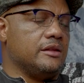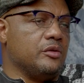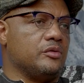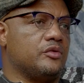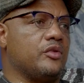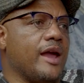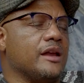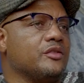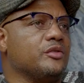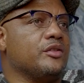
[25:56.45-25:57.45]
they would try
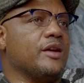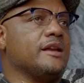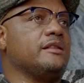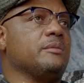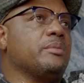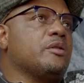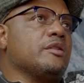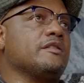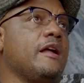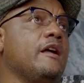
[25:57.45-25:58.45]
and do the right thing.
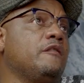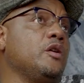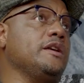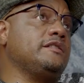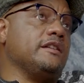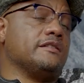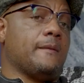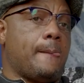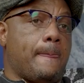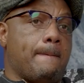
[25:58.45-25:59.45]
Because, for instance,